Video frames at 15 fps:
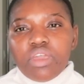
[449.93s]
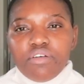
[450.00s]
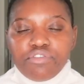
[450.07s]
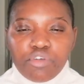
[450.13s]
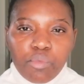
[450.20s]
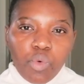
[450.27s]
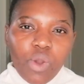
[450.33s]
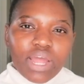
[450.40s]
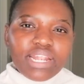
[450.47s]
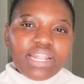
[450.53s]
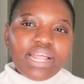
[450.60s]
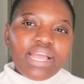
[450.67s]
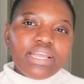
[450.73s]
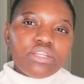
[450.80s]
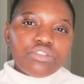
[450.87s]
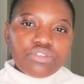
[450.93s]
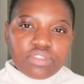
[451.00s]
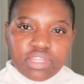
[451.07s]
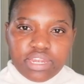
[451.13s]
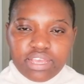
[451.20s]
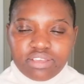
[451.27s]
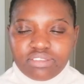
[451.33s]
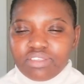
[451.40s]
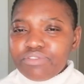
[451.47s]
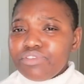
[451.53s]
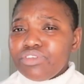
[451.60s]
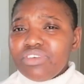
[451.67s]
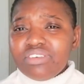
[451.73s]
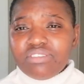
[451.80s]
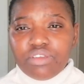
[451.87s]
from one time to the next. If
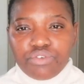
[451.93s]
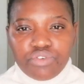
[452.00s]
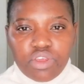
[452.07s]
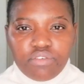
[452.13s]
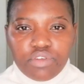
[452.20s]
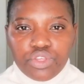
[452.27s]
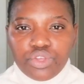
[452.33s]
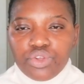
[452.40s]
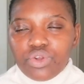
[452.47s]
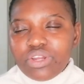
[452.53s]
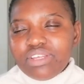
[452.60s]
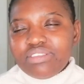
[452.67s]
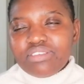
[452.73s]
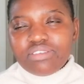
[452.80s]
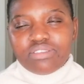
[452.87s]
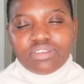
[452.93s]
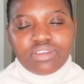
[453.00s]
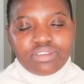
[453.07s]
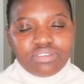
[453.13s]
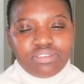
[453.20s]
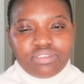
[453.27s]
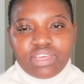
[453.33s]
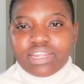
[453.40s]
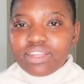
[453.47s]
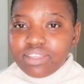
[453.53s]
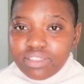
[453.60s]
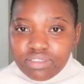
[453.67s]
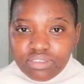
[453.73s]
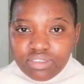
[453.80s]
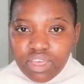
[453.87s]
you're testing revenue, you're going to test it exactly
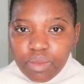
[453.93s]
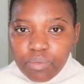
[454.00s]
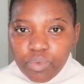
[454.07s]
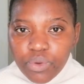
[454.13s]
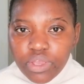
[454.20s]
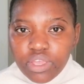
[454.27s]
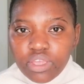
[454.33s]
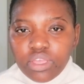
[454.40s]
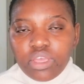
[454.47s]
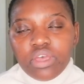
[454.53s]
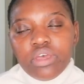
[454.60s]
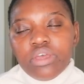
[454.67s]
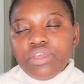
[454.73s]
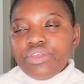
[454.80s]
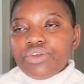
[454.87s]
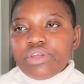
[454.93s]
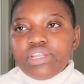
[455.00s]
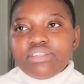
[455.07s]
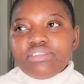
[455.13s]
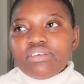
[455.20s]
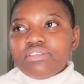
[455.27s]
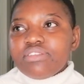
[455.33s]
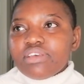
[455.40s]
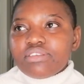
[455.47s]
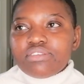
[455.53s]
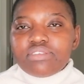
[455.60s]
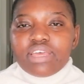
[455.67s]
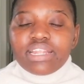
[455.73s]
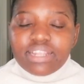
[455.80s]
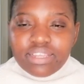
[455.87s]
the same way. You're going to test
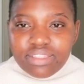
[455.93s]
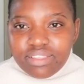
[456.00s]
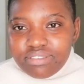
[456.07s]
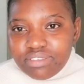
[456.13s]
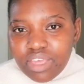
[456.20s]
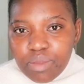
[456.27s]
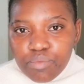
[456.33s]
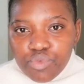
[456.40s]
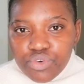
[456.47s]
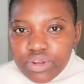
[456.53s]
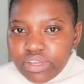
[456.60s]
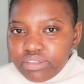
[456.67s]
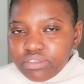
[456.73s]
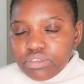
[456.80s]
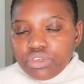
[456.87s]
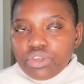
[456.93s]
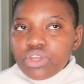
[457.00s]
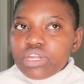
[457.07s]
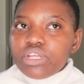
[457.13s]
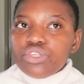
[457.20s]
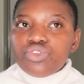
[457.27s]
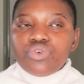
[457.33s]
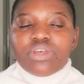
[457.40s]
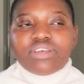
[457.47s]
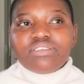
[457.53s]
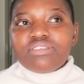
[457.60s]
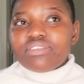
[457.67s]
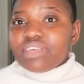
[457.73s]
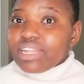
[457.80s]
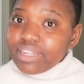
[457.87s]
exactly the same risk. You're going to do
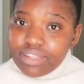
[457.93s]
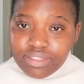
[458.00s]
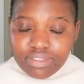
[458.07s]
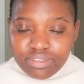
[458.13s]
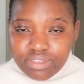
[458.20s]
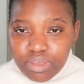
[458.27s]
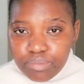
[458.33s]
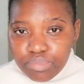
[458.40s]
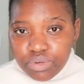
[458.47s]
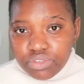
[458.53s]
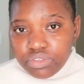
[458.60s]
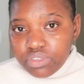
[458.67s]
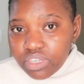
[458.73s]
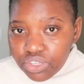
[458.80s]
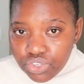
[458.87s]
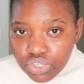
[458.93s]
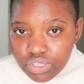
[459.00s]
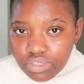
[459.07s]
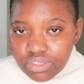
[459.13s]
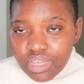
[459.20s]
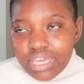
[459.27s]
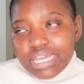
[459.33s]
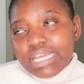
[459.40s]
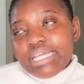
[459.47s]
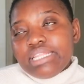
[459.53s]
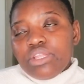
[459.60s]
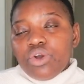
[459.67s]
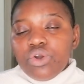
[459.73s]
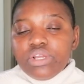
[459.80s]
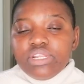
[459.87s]
exactly the same procedures.
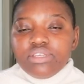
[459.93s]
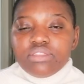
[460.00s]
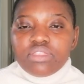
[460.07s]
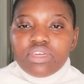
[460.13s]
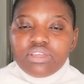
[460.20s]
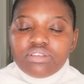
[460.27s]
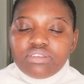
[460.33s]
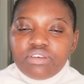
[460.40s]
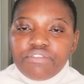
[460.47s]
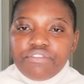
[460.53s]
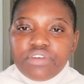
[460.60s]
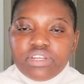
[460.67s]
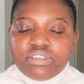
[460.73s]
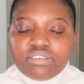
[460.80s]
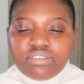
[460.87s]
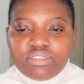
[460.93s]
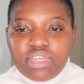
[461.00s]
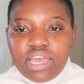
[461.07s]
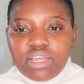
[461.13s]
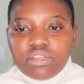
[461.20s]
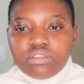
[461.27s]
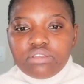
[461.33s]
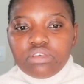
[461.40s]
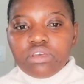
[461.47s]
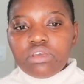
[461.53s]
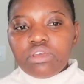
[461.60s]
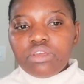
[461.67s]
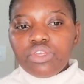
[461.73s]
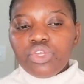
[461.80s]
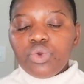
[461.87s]
The only thing different is that
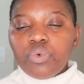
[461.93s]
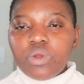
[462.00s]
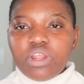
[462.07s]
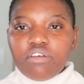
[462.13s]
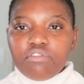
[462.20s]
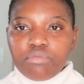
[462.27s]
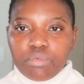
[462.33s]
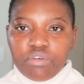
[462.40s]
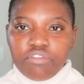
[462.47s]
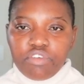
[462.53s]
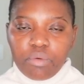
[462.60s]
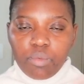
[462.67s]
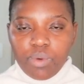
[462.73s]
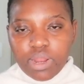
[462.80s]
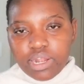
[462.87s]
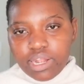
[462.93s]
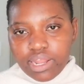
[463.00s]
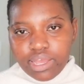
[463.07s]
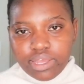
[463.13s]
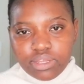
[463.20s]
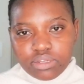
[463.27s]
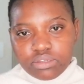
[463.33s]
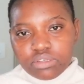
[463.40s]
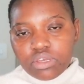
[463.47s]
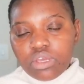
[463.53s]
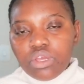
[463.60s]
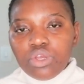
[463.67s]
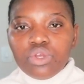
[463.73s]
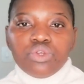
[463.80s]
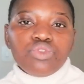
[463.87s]
you would have moved from one client
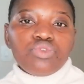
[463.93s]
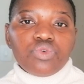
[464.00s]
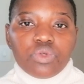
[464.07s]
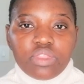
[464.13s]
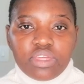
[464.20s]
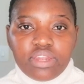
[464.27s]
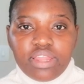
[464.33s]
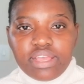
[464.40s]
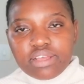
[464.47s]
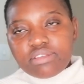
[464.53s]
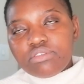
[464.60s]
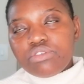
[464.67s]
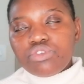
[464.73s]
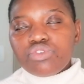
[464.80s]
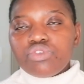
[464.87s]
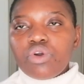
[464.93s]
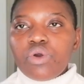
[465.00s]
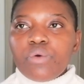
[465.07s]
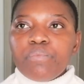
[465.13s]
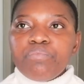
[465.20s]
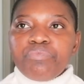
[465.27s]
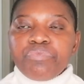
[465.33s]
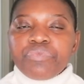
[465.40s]
to the next. So